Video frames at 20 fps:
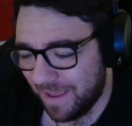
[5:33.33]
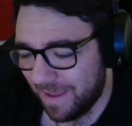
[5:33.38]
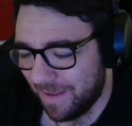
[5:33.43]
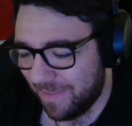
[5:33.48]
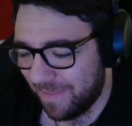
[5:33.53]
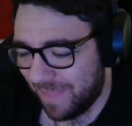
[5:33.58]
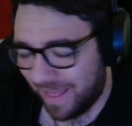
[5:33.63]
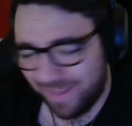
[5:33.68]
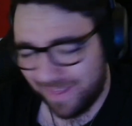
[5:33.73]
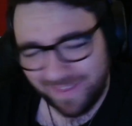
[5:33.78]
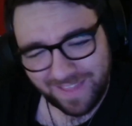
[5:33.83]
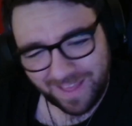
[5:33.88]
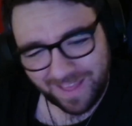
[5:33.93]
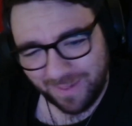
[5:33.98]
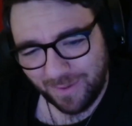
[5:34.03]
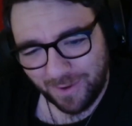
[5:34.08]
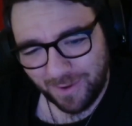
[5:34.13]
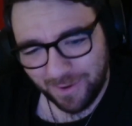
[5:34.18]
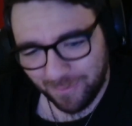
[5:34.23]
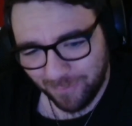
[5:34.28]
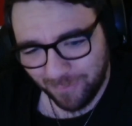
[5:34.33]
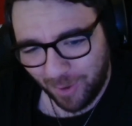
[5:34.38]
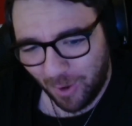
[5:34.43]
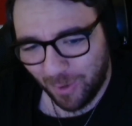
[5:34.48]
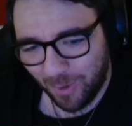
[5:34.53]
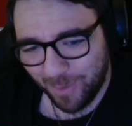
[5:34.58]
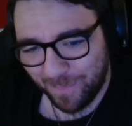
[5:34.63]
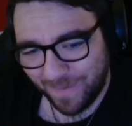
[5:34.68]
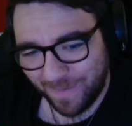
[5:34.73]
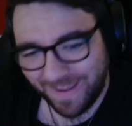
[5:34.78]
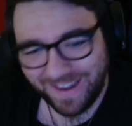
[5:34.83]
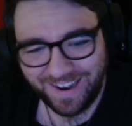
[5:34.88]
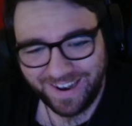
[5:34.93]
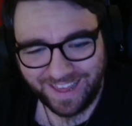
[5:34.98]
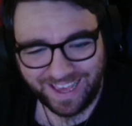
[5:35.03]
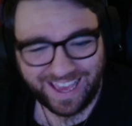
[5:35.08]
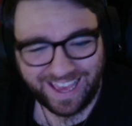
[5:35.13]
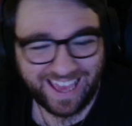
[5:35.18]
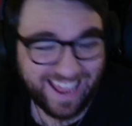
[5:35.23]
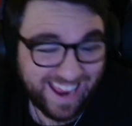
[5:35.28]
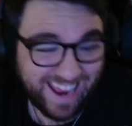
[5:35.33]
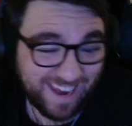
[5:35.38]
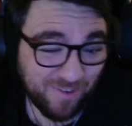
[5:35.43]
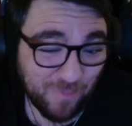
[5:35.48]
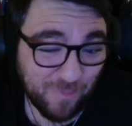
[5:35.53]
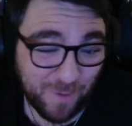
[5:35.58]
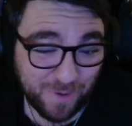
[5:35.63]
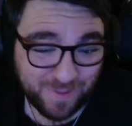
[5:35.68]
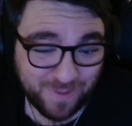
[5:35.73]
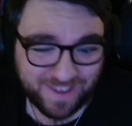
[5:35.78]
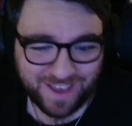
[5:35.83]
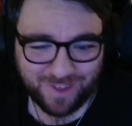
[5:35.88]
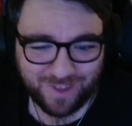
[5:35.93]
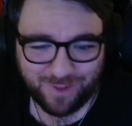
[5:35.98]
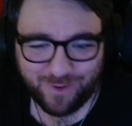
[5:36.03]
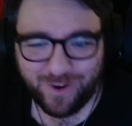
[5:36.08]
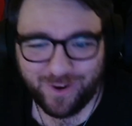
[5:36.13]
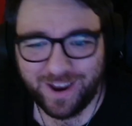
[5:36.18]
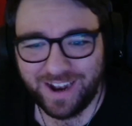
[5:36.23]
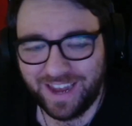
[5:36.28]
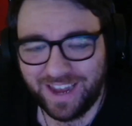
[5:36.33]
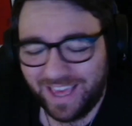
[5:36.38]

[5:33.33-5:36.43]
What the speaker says: That's kind of wrong, but like it almost is, right?